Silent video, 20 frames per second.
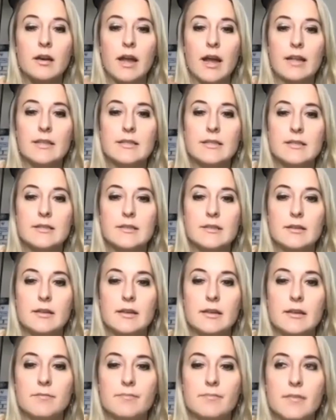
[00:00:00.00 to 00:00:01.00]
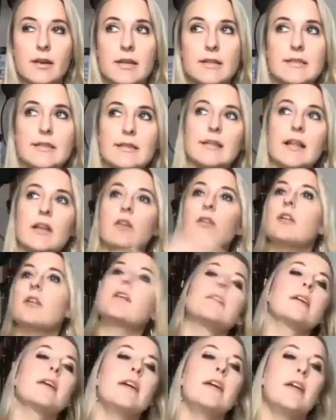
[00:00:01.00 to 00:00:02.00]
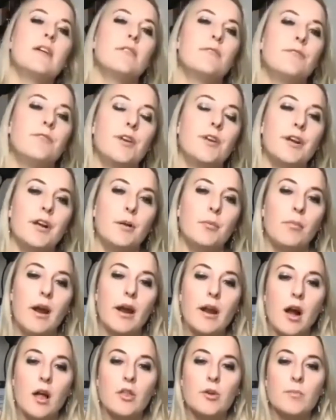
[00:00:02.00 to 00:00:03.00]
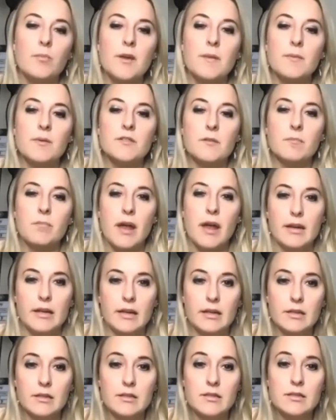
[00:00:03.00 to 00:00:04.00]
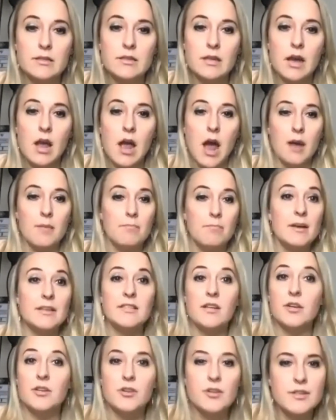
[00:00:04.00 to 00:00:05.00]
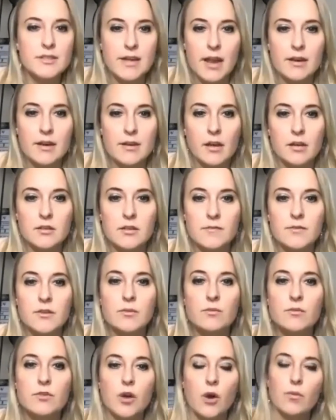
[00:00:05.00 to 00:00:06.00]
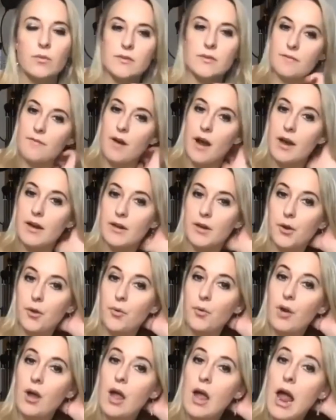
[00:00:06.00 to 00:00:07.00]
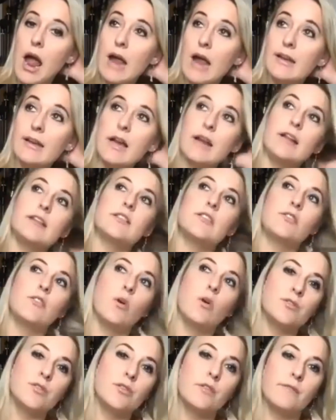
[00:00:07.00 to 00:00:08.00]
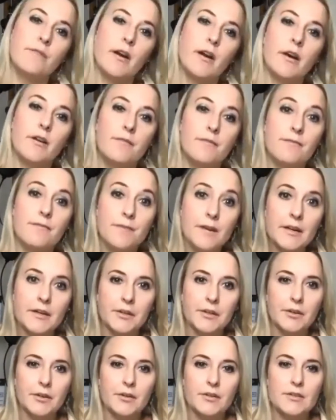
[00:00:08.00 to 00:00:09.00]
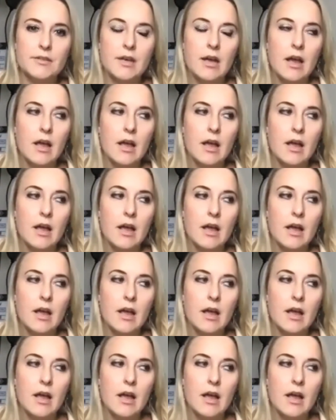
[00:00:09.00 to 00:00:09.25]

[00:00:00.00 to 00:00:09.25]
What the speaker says: it's it's literally the key to freedom, right? Other people's opinions and misunderstandings of you don't define you. And yet it's those are the very fears